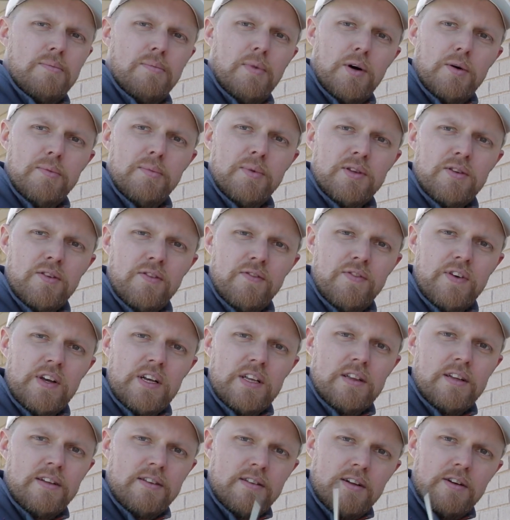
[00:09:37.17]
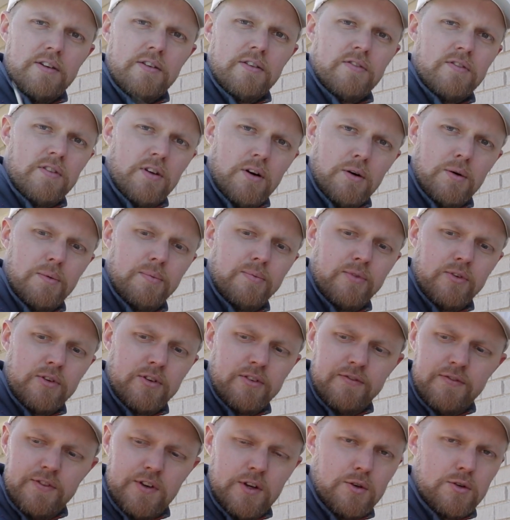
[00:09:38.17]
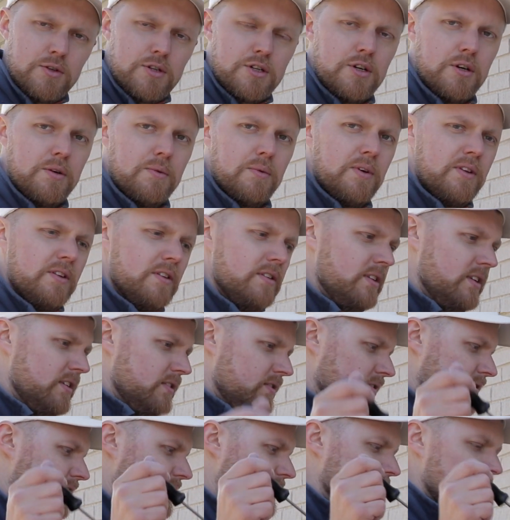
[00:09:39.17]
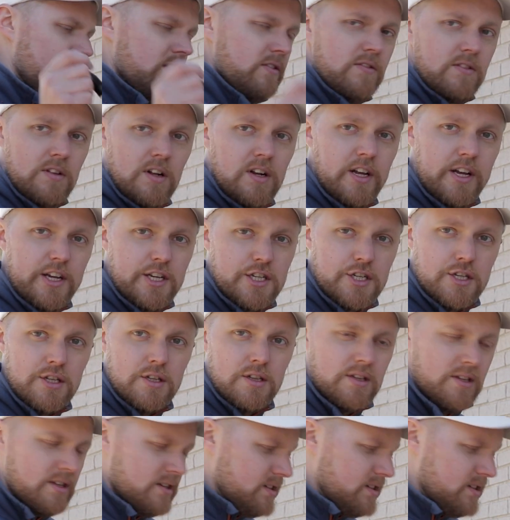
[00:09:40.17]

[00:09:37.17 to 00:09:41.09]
moment you feel that there is hope for the future with this installation.